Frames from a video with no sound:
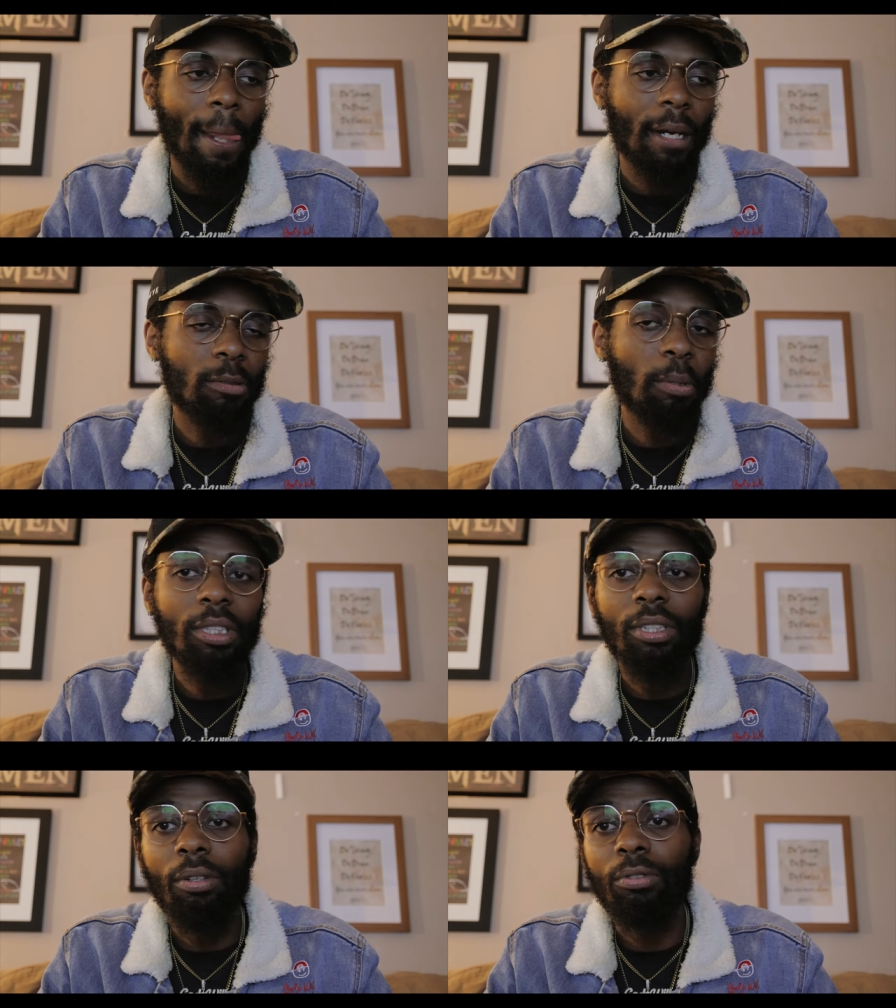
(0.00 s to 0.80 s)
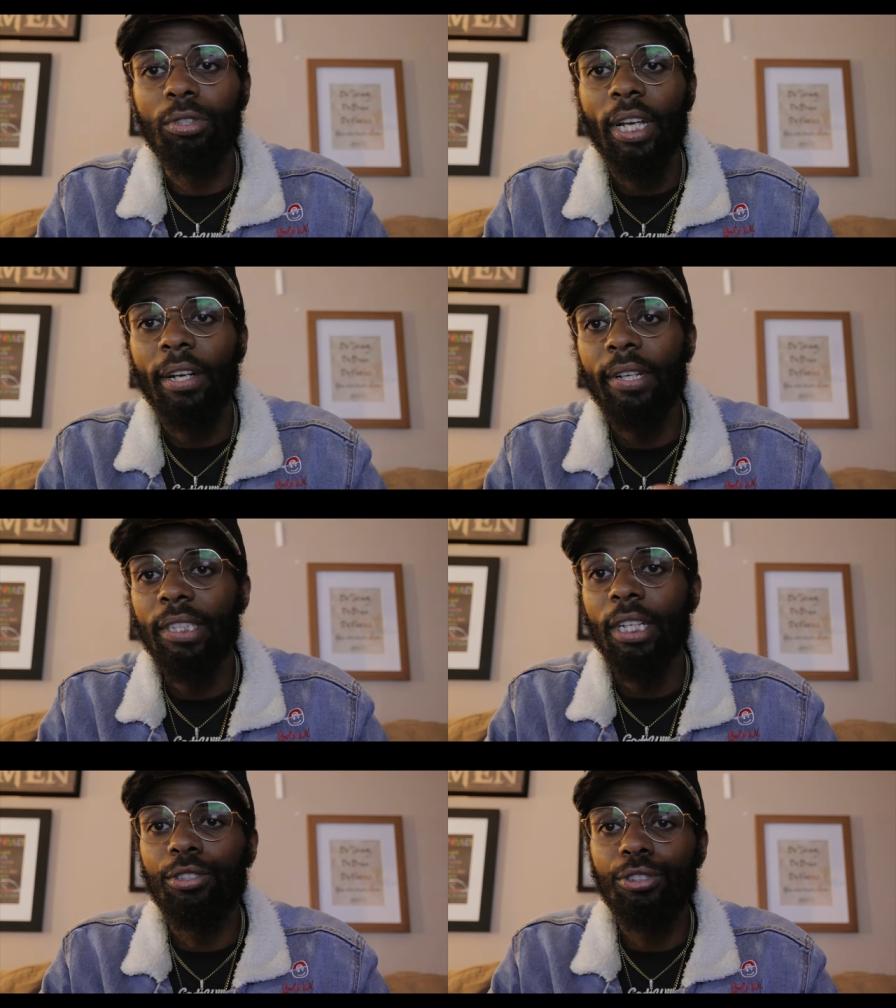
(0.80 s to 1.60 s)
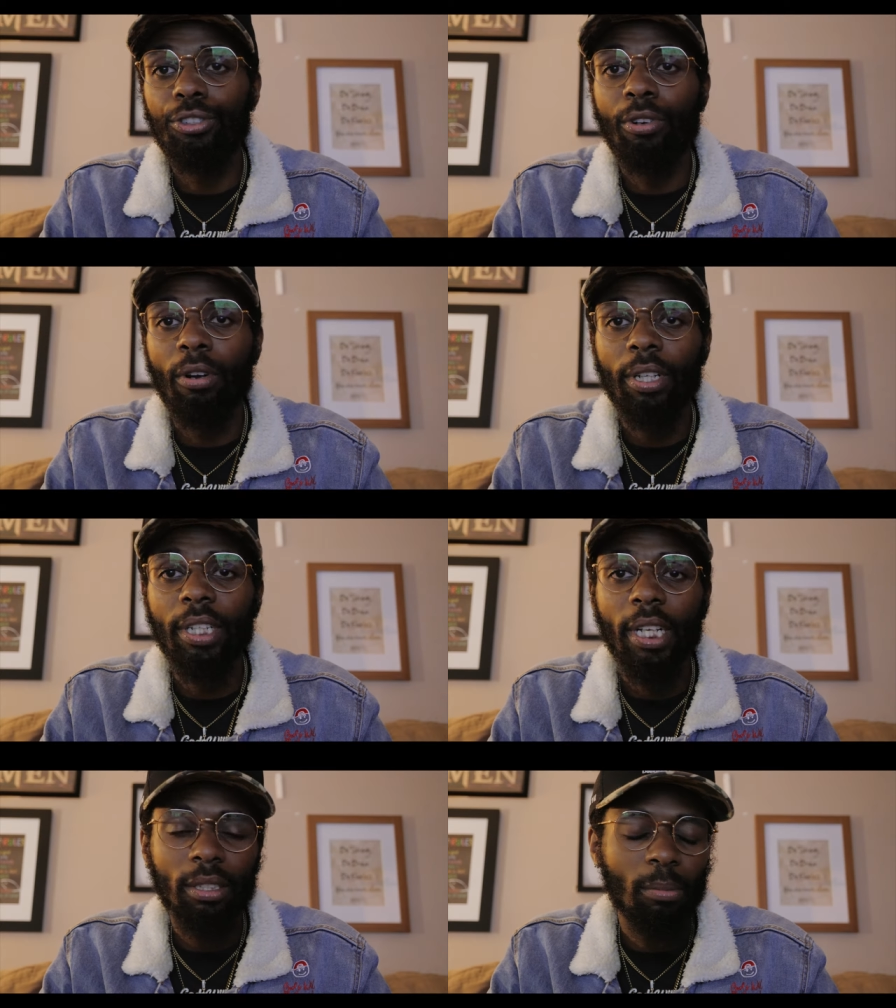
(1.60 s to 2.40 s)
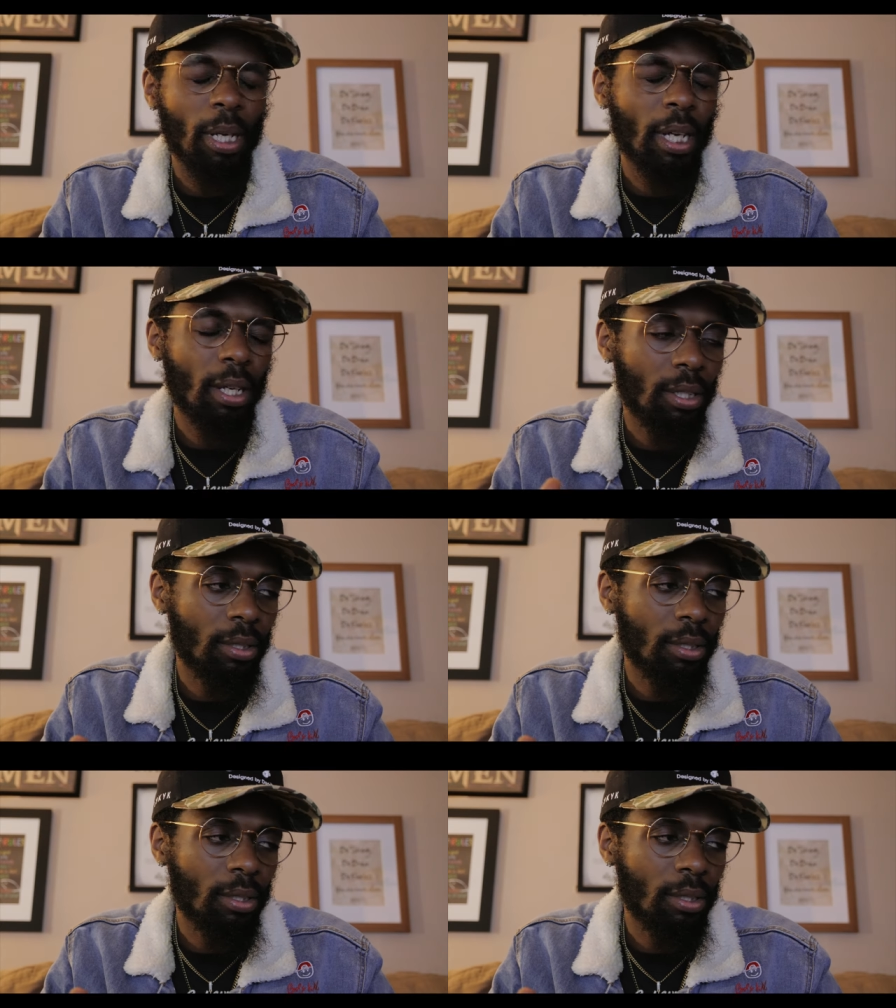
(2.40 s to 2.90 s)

especially those areas that you're strong in as a man.